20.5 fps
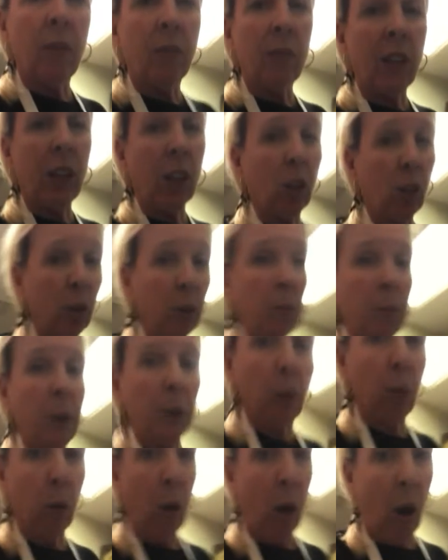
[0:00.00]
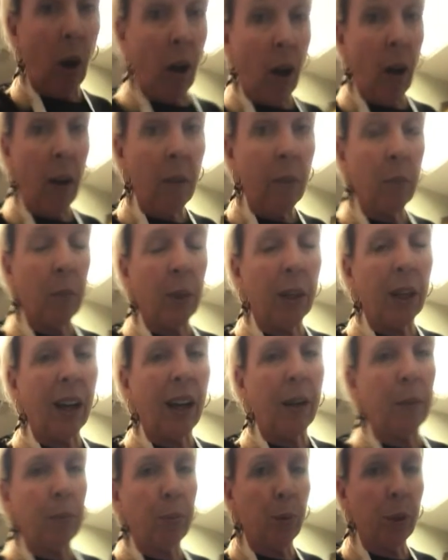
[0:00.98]
it could be raw, but
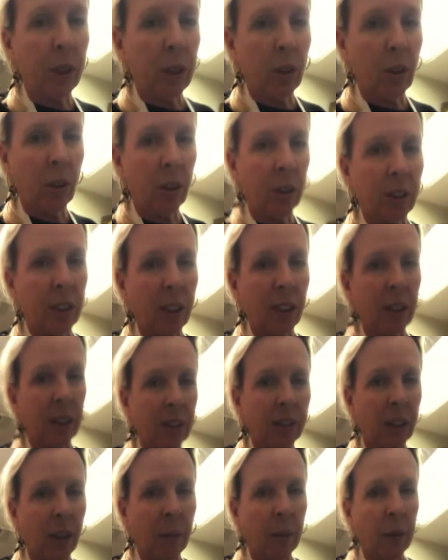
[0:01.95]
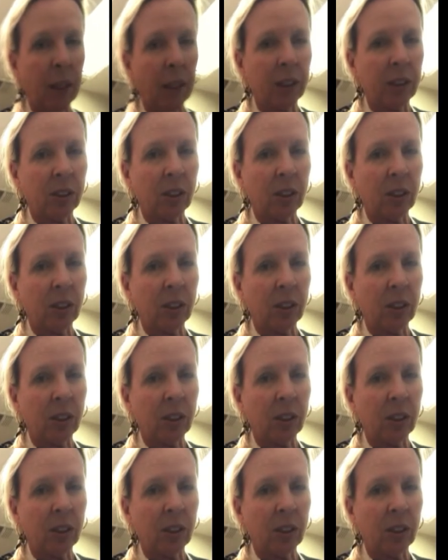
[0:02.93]
I pre-cooked it because I'm on a